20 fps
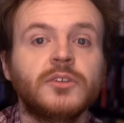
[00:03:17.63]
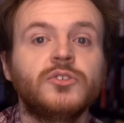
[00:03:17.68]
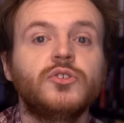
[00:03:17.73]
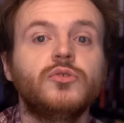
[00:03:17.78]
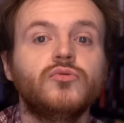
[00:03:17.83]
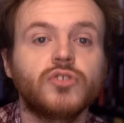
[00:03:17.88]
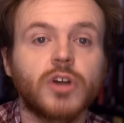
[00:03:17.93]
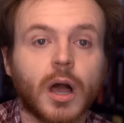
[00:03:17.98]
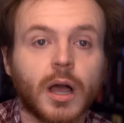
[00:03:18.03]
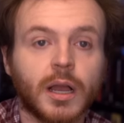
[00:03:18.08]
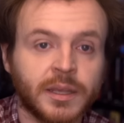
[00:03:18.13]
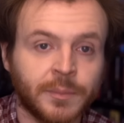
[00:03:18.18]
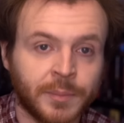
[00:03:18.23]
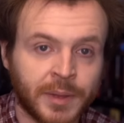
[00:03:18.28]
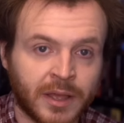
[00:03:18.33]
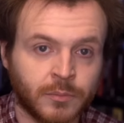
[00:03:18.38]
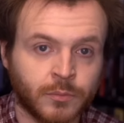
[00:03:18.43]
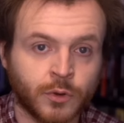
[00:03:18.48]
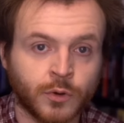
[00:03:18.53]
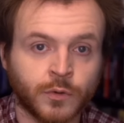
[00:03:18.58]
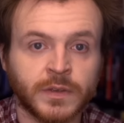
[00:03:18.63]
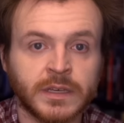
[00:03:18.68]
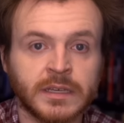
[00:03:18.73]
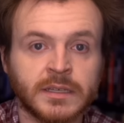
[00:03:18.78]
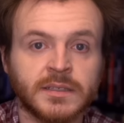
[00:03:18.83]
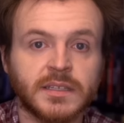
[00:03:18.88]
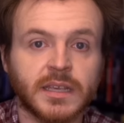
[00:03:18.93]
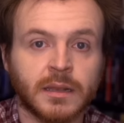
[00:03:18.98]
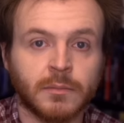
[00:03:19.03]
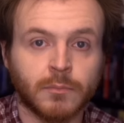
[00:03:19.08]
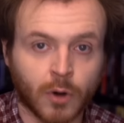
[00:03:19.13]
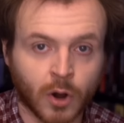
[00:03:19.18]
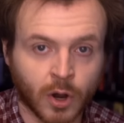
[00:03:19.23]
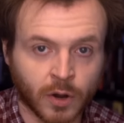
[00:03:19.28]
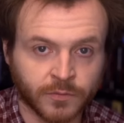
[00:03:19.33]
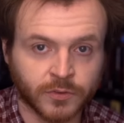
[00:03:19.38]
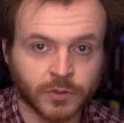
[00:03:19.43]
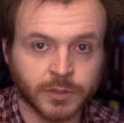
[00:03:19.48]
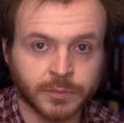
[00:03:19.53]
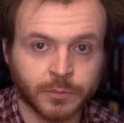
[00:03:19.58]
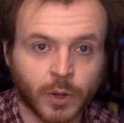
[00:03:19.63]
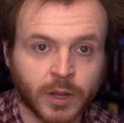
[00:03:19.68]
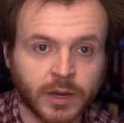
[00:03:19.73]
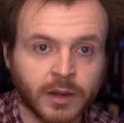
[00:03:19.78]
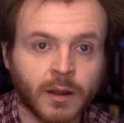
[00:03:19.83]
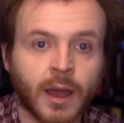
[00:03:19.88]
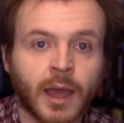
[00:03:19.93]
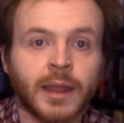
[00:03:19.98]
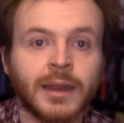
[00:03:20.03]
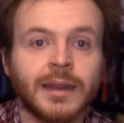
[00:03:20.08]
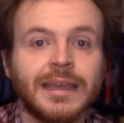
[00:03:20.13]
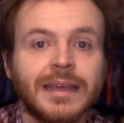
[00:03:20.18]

to talk about movies and Marvel and whatnot